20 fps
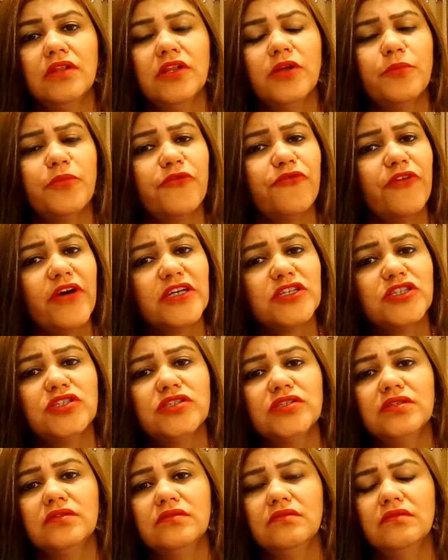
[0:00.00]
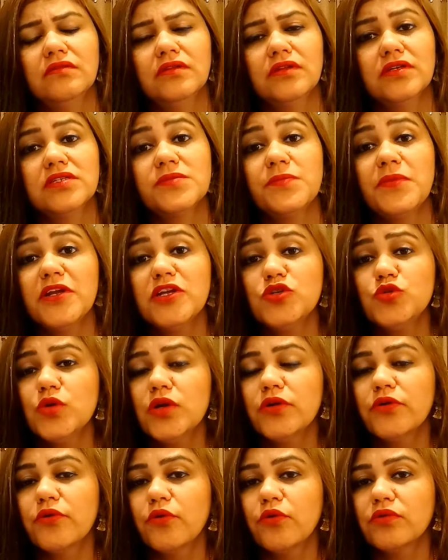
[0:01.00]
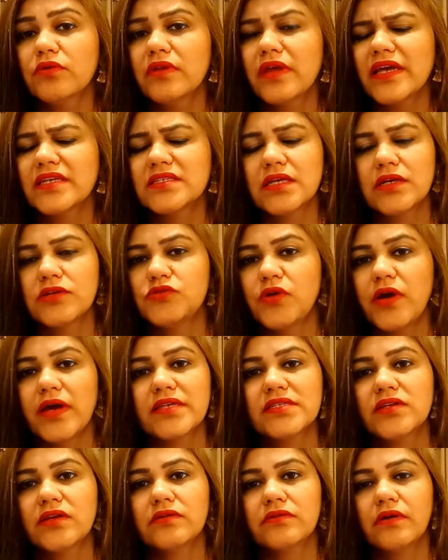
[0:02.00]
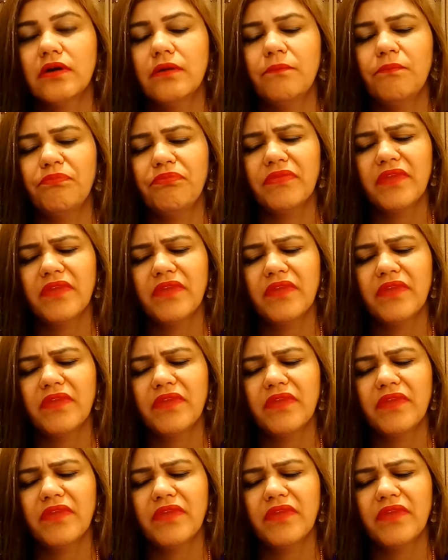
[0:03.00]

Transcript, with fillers: the profession, the spiritual growth, etc. etc.